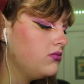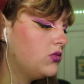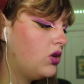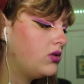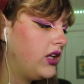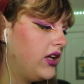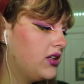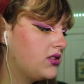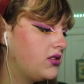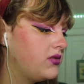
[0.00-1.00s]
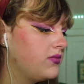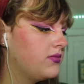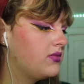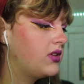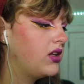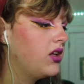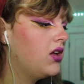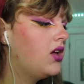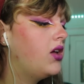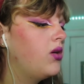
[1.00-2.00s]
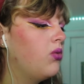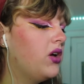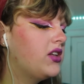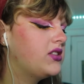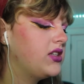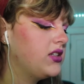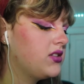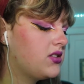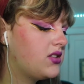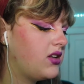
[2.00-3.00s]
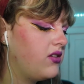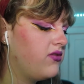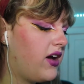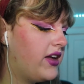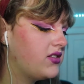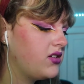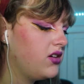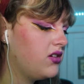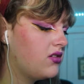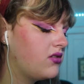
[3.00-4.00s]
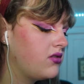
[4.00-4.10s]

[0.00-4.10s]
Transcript: No thanks. What is this? A visor?